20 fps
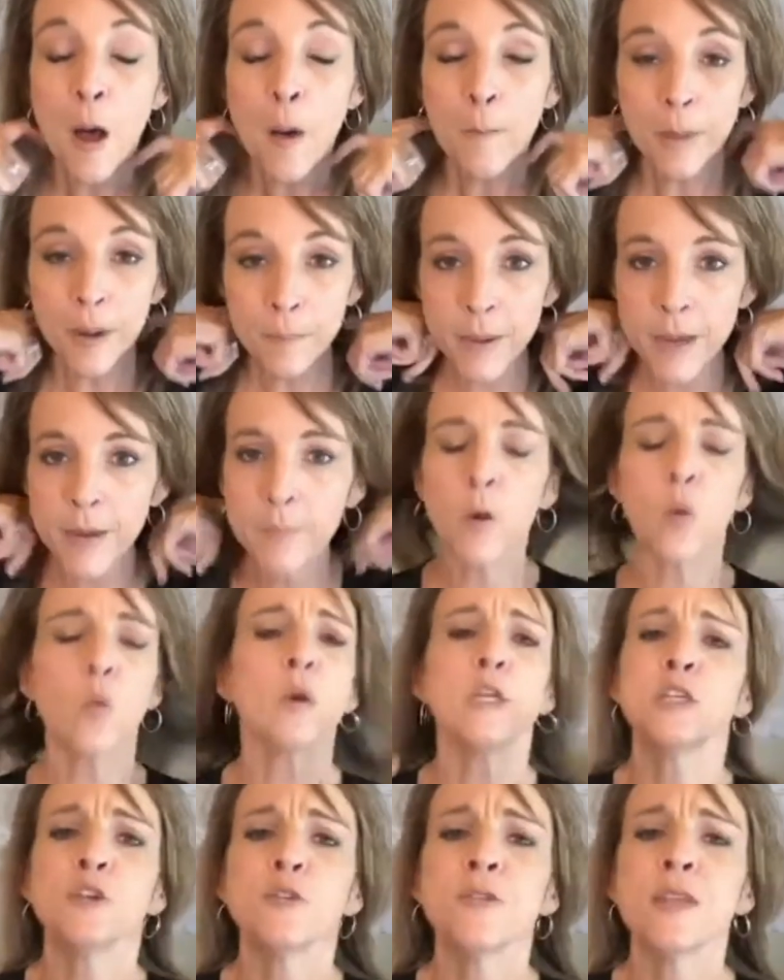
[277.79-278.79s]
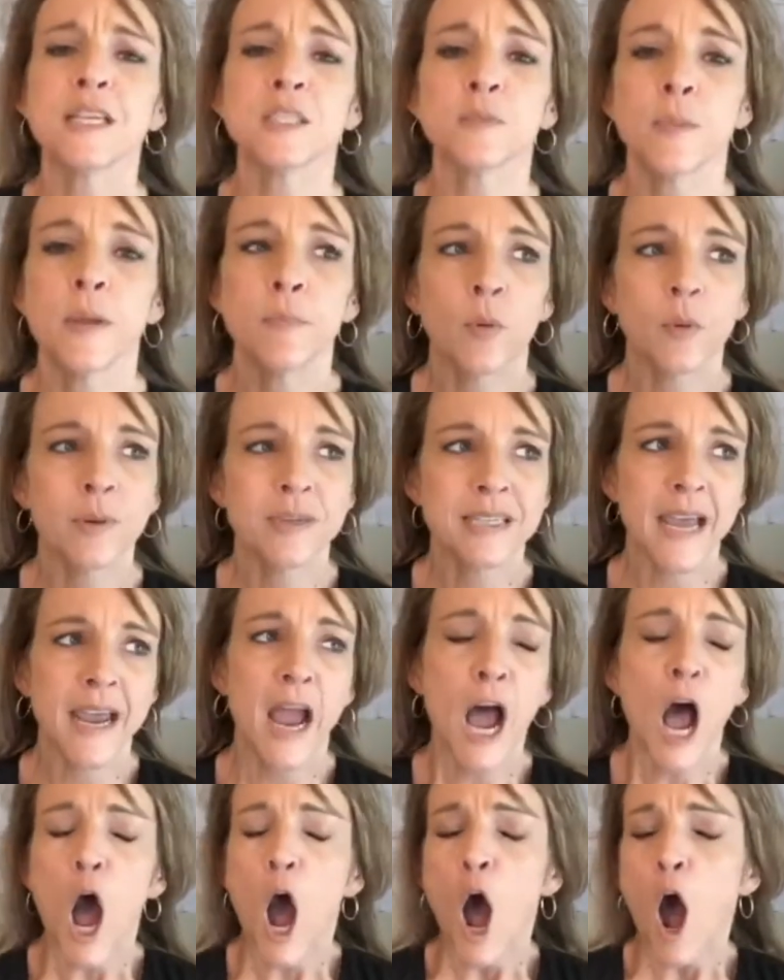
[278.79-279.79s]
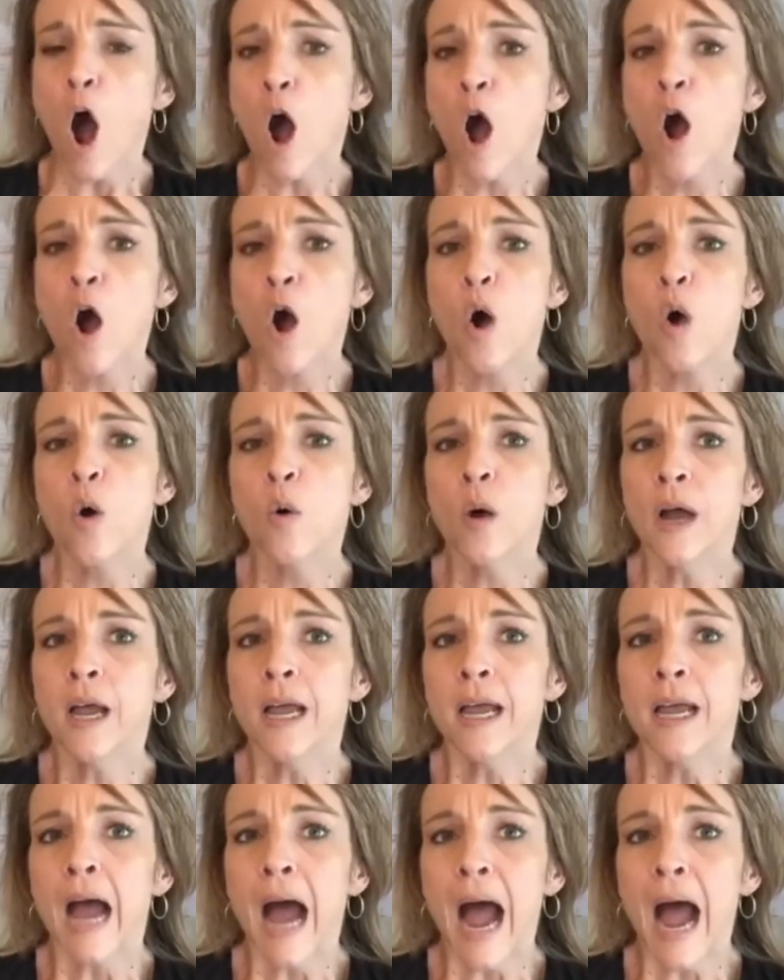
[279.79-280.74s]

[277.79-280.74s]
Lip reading: But people would do this. People would say, oh,